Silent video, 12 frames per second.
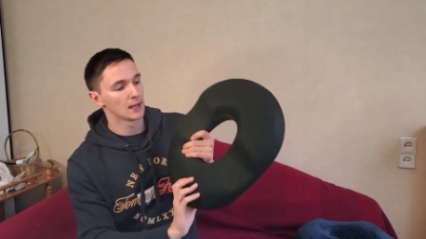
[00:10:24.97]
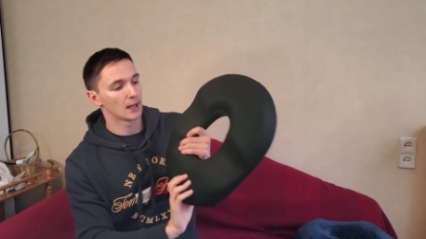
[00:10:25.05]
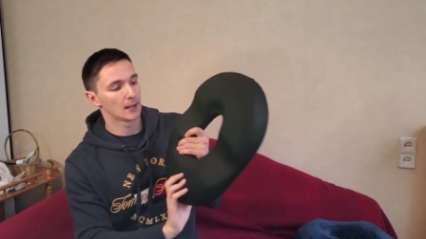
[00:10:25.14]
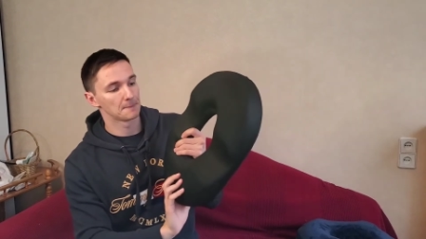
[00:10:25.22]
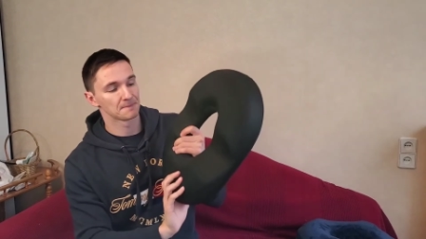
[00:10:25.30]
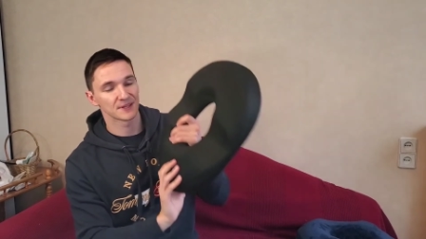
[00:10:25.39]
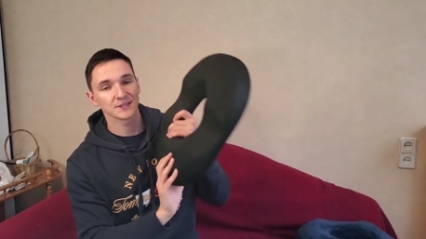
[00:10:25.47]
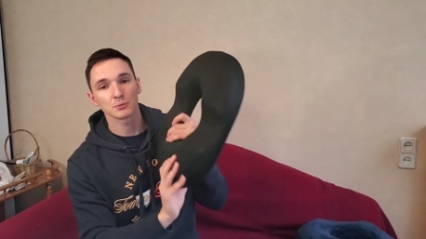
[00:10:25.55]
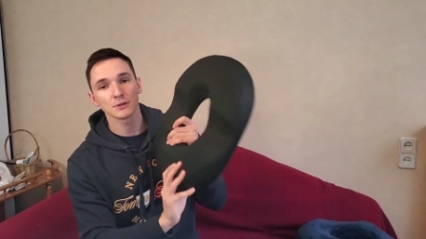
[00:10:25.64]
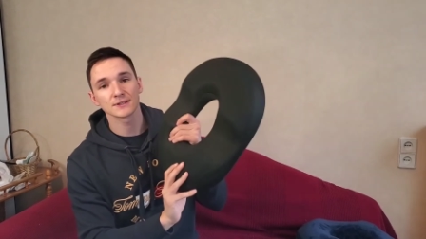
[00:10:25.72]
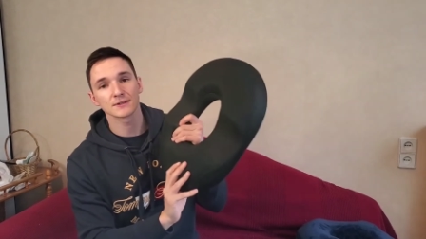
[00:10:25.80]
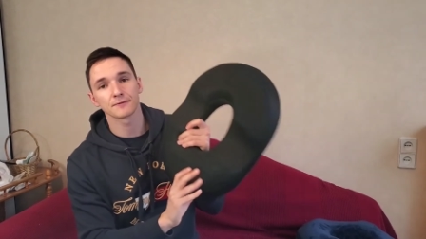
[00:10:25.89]
Um, this
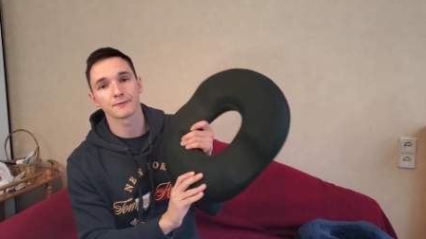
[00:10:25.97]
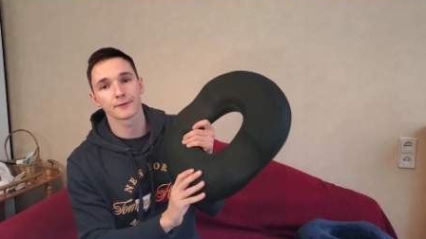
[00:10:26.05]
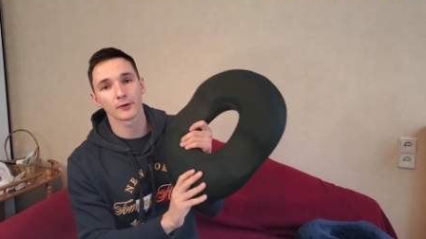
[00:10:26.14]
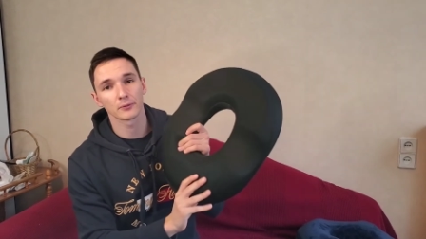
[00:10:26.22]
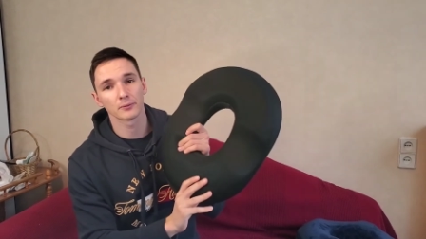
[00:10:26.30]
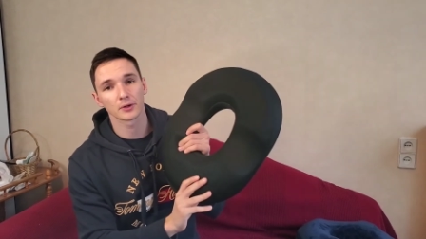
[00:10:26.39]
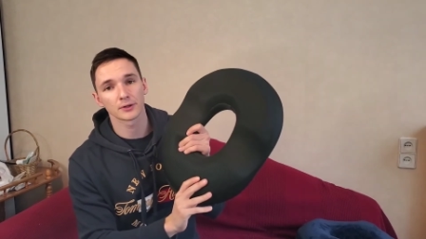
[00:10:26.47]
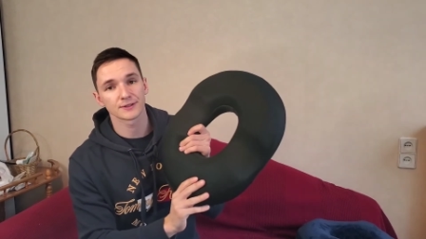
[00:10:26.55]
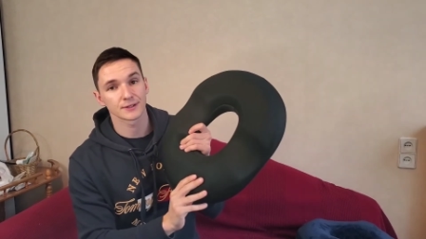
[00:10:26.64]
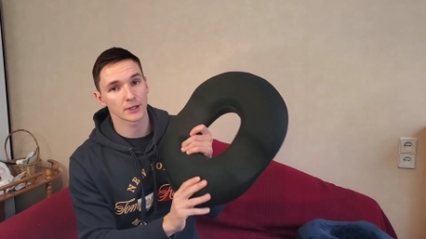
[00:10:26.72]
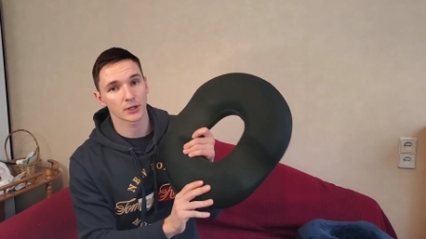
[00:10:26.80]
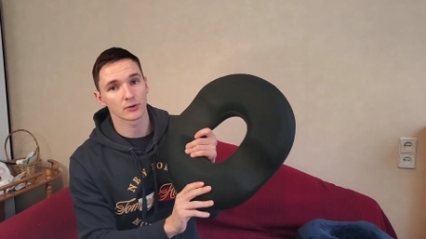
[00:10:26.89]
one is a firmer
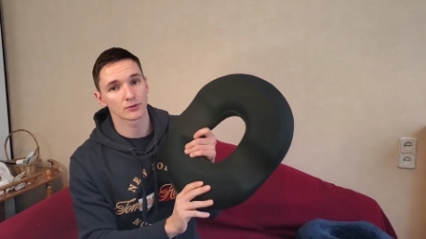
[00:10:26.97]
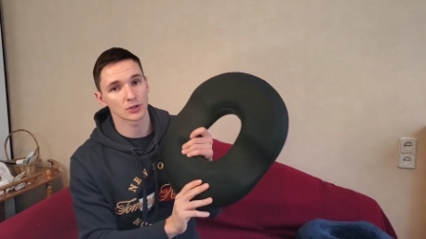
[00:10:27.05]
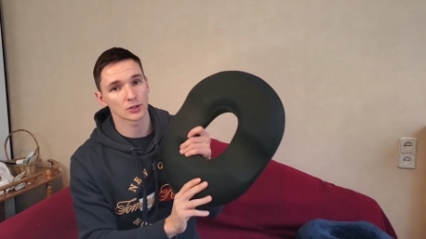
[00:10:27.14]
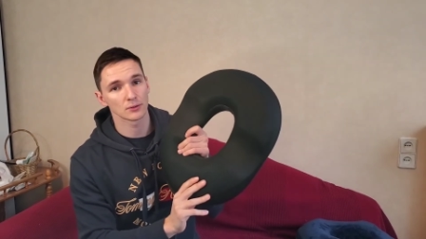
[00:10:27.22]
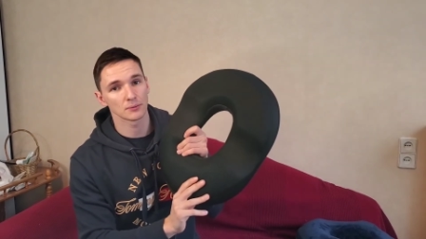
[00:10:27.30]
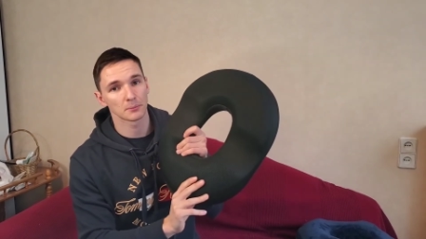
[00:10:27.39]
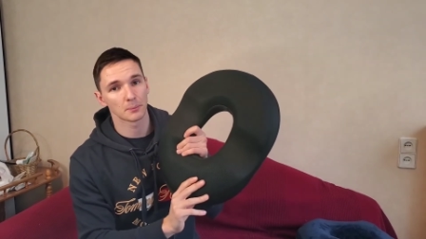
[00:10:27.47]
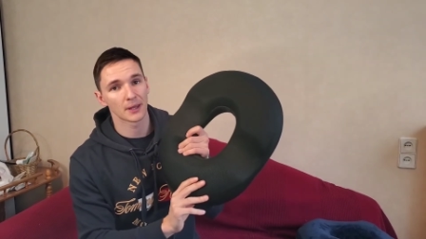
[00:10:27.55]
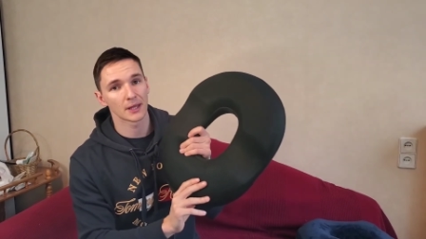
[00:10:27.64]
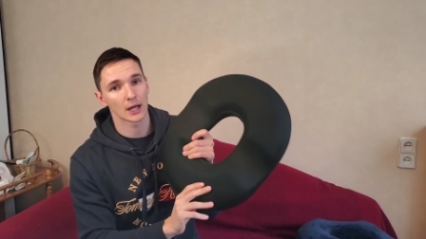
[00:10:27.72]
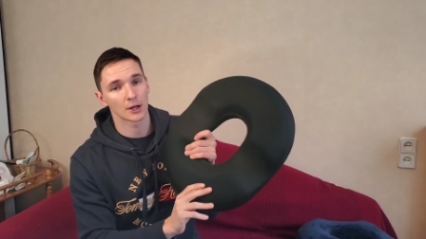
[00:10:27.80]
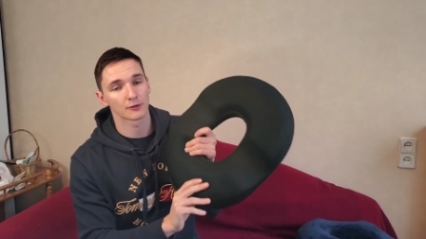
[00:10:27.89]
seat cushion
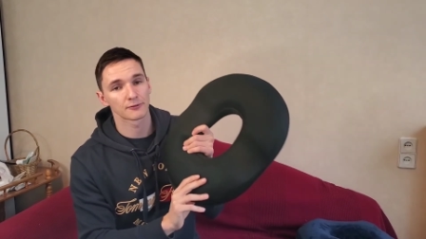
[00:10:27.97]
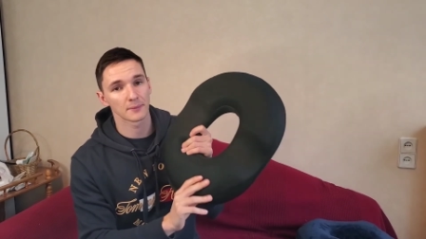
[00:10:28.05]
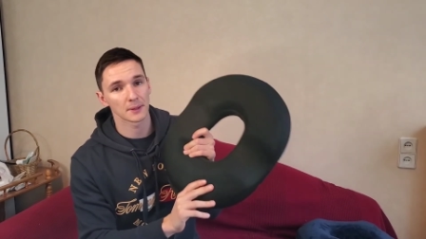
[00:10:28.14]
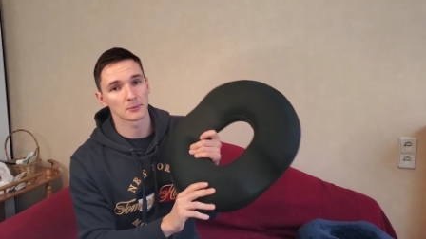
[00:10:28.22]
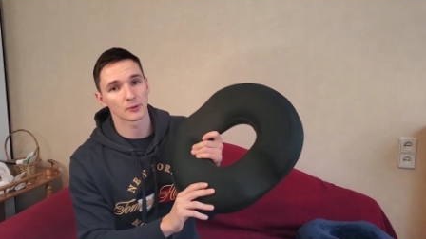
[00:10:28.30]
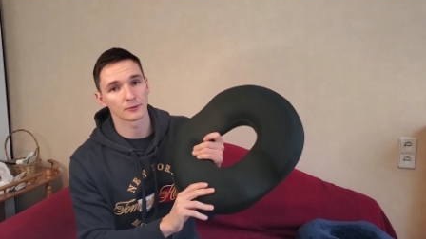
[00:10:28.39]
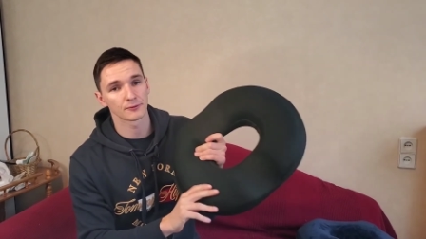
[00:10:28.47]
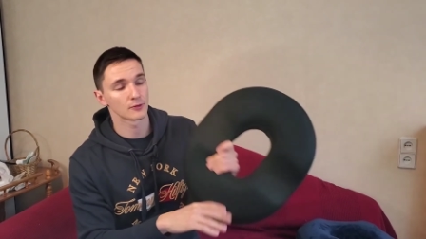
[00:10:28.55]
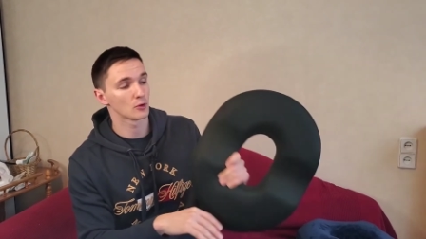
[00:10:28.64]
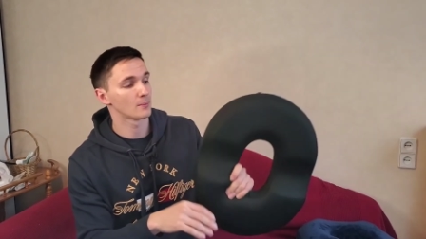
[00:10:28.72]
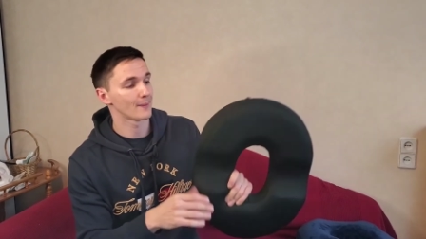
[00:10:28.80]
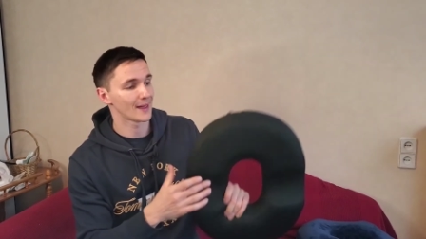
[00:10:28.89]
made out of memory
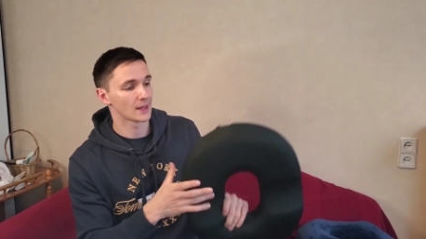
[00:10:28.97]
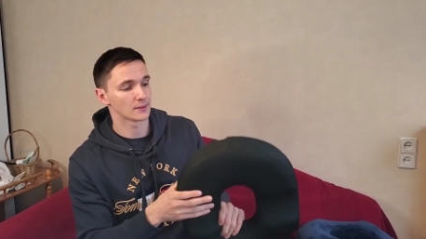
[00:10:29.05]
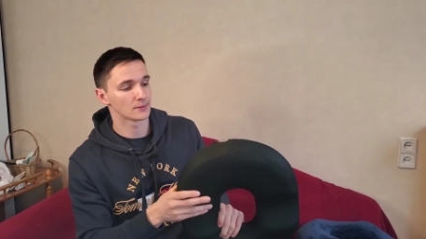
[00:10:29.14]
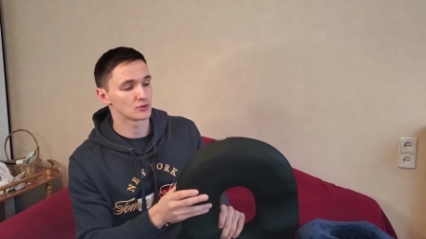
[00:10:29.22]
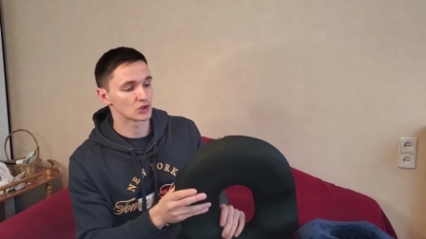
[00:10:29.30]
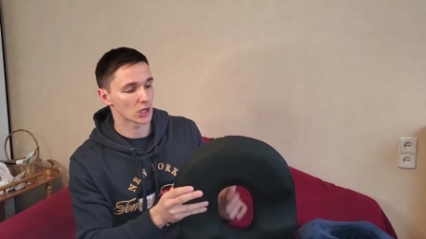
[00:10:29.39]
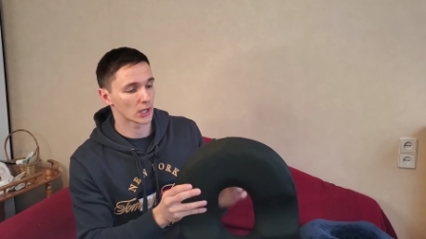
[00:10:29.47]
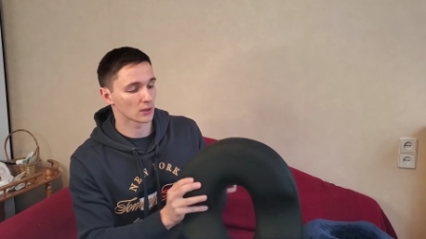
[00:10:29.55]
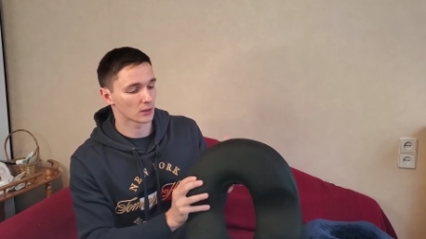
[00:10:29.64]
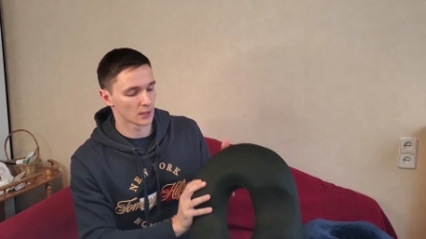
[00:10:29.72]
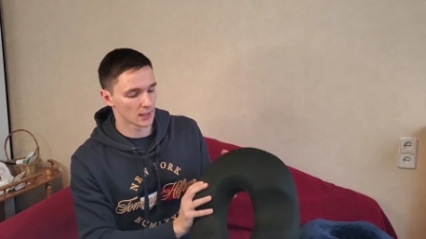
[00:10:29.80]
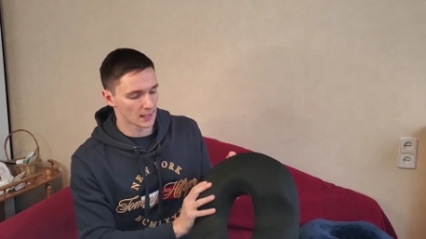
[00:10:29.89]
foam and gel.